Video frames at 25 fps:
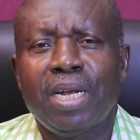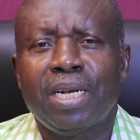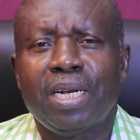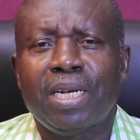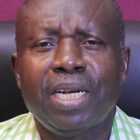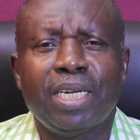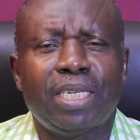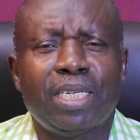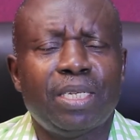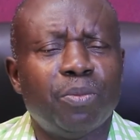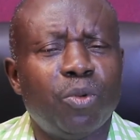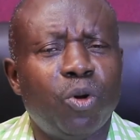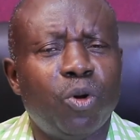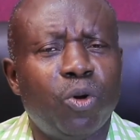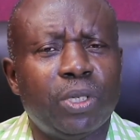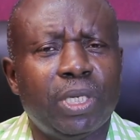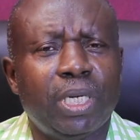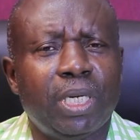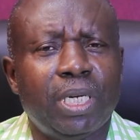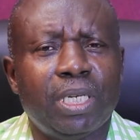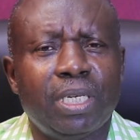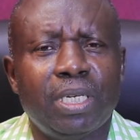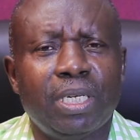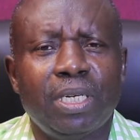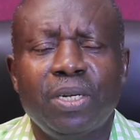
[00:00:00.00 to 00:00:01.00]
This
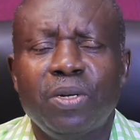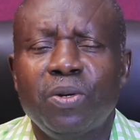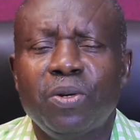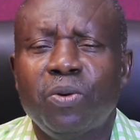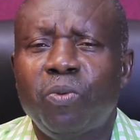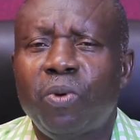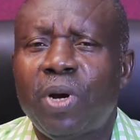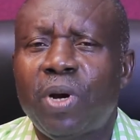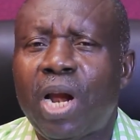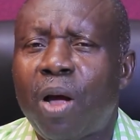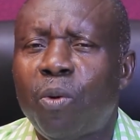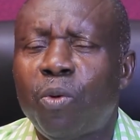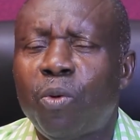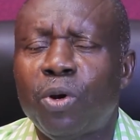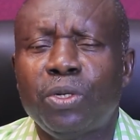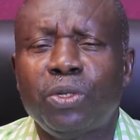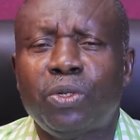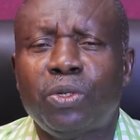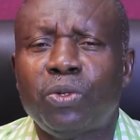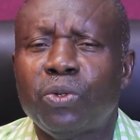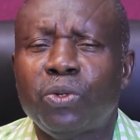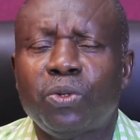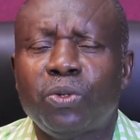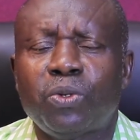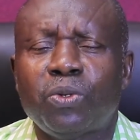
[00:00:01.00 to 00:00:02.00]
morning, what I
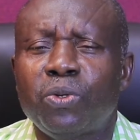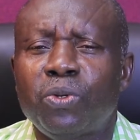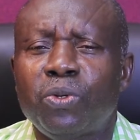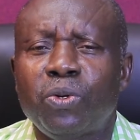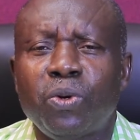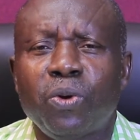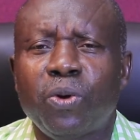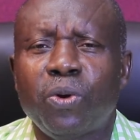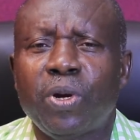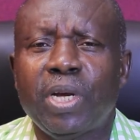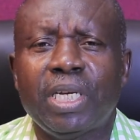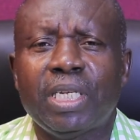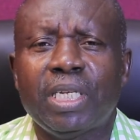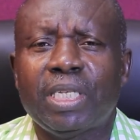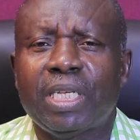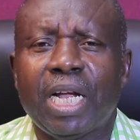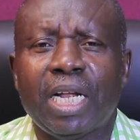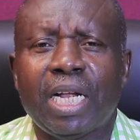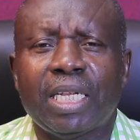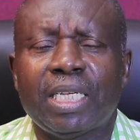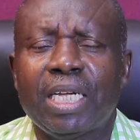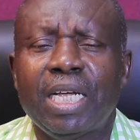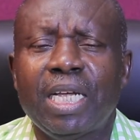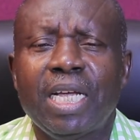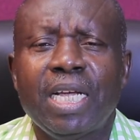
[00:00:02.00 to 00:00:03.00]
want you to know is that